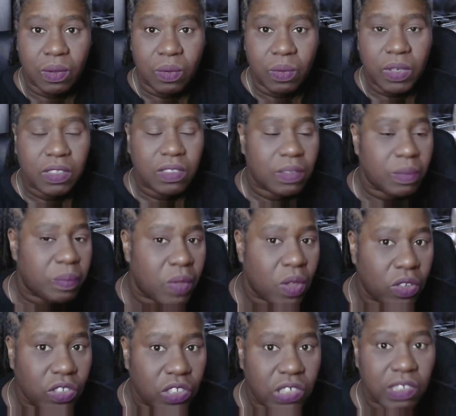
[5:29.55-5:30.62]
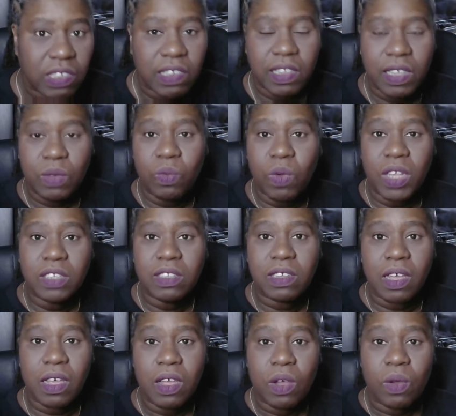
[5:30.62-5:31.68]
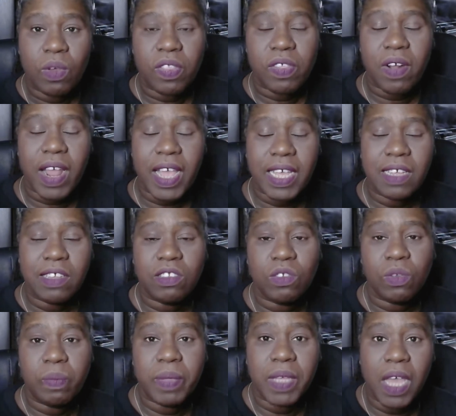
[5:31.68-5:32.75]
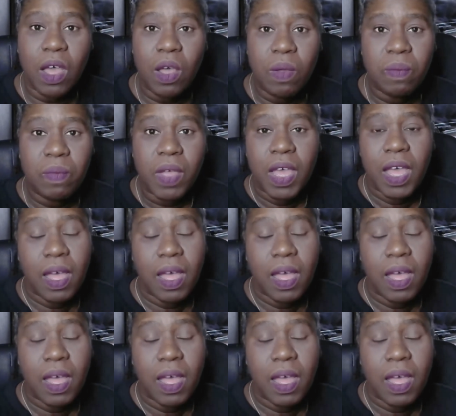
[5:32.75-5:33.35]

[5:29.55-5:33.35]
We subconsciously wonder whether our kids will be home,